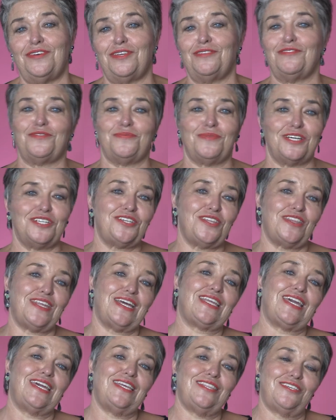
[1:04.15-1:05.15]
of information
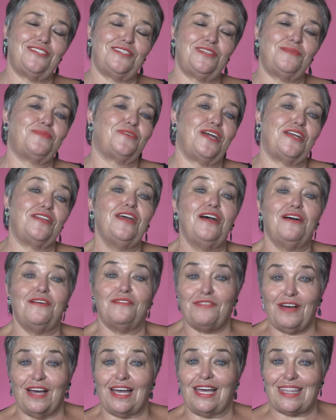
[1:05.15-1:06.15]
that enters the brain
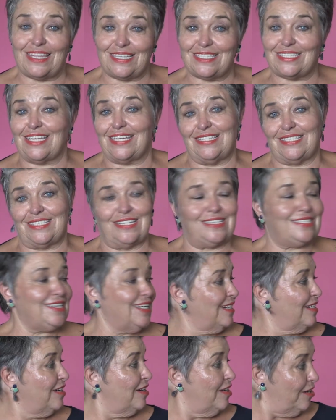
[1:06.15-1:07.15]
via the senses.
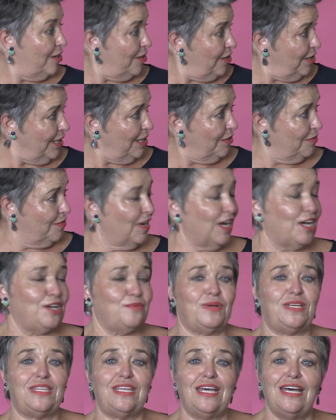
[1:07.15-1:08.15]
And in a learning
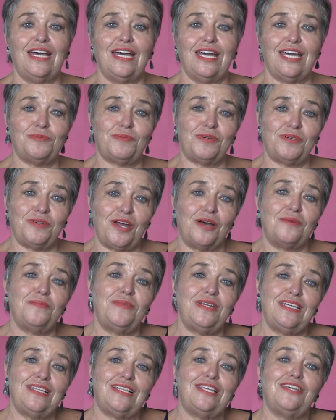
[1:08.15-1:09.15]
environment, it's
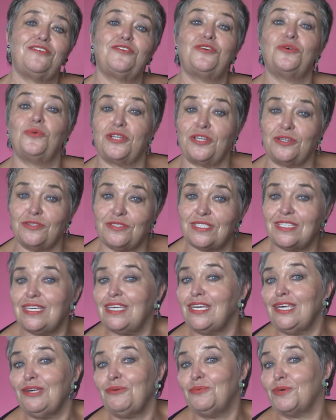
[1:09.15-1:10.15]
predominantly through what you
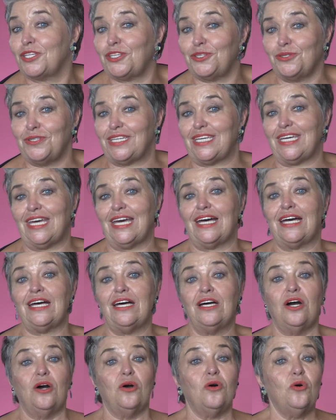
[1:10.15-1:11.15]
see, what you hear,
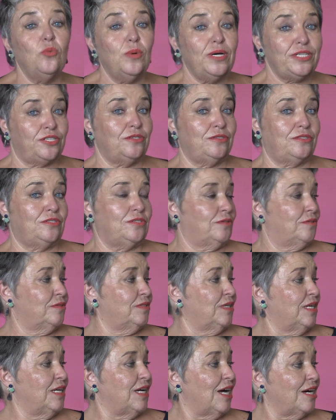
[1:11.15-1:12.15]
or what you do.
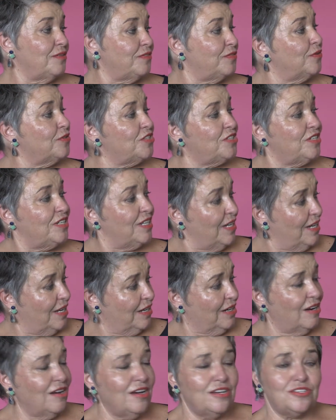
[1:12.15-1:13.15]
Unfortunately, in a
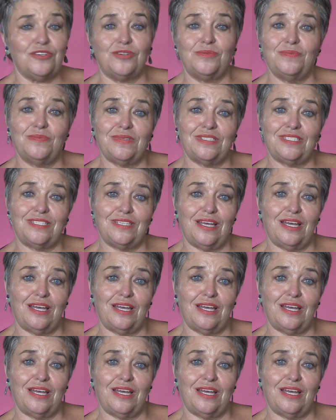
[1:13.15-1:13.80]
classroom